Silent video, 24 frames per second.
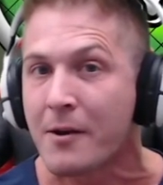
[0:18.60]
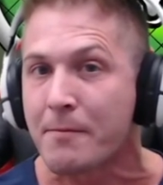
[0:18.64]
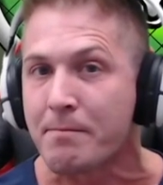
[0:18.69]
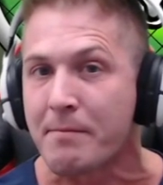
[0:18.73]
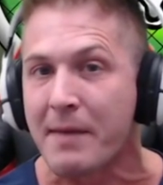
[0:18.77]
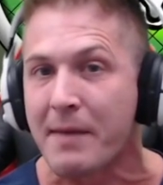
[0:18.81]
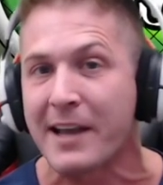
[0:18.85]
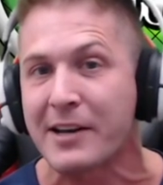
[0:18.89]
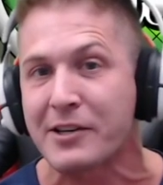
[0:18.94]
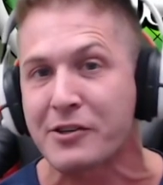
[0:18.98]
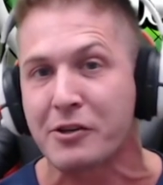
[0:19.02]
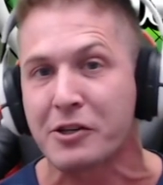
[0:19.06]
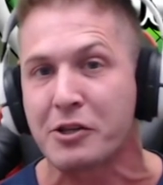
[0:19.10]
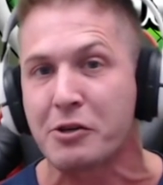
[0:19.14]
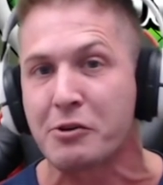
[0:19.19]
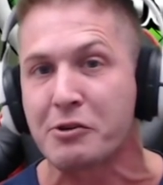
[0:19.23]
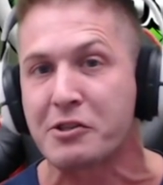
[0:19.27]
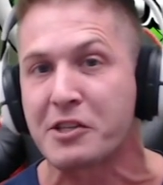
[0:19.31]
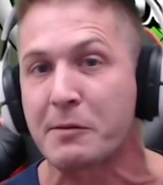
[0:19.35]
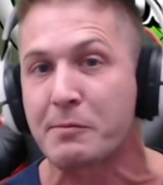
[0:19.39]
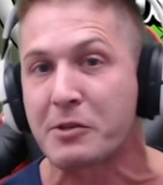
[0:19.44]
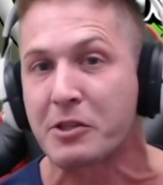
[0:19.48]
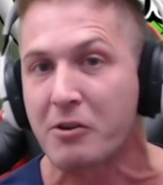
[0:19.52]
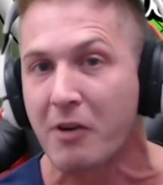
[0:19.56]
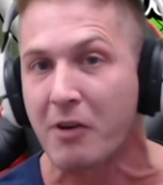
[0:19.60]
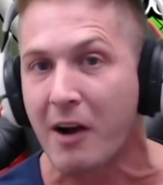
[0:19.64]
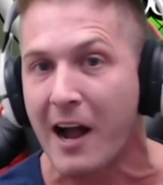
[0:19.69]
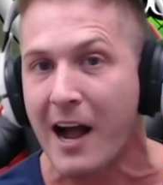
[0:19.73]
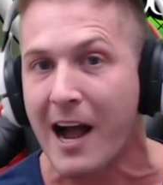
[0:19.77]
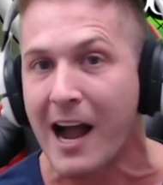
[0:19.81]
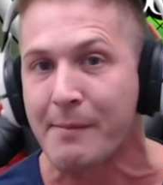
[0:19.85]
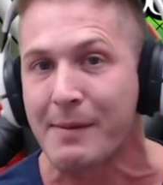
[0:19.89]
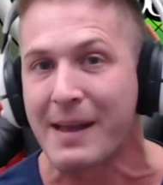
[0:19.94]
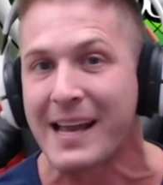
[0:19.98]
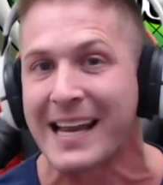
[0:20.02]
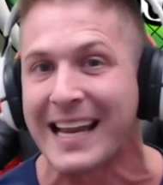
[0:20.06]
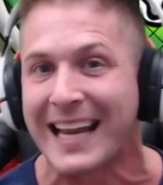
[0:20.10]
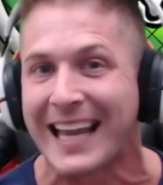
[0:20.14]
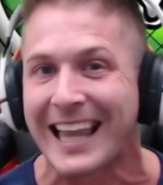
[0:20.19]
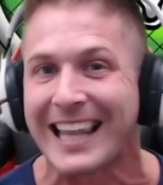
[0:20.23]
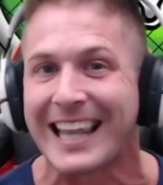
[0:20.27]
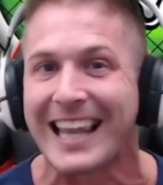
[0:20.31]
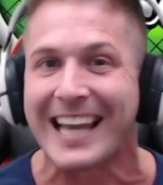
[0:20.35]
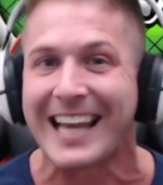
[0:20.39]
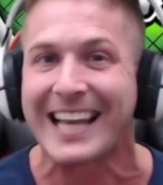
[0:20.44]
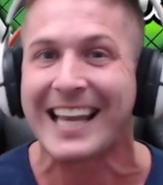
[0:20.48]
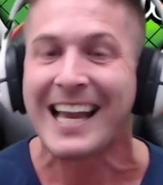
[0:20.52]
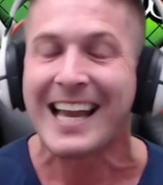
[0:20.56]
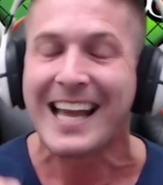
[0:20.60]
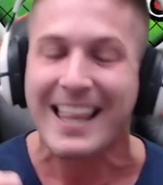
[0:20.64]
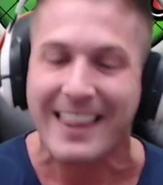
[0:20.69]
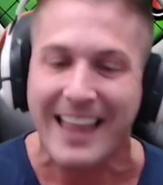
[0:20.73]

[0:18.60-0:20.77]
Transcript: make sure you subscribe and click